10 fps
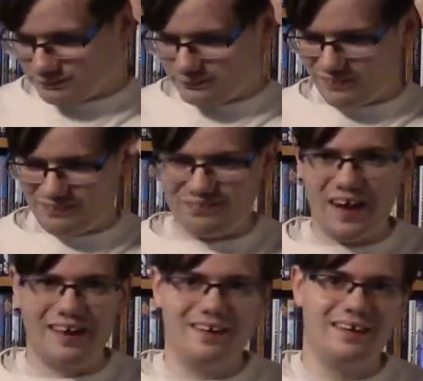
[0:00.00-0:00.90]

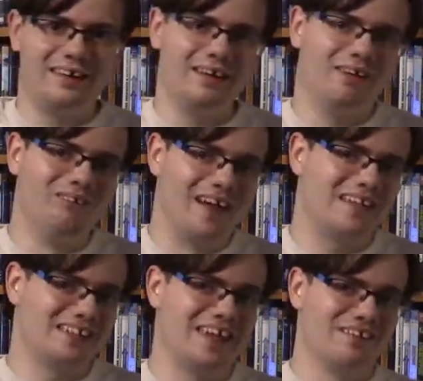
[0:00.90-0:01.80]
finding a way
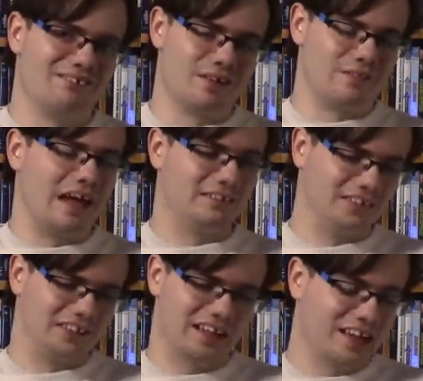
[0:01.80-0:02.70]
to get
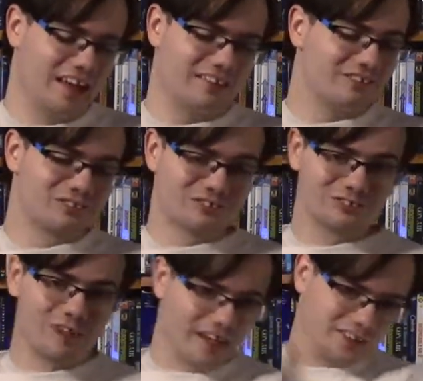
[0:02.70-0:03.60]
revenge and get
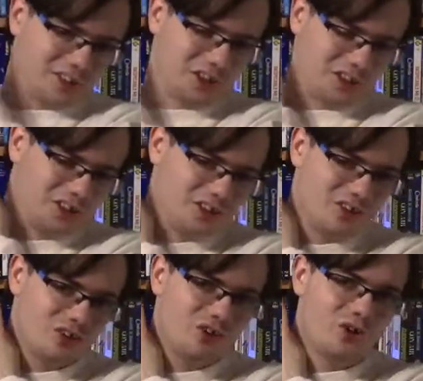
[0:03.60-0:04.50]
rich
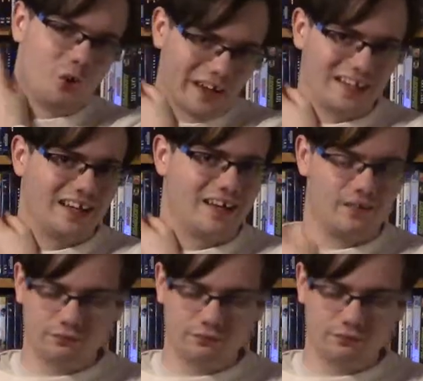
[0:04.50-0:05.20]
quickly.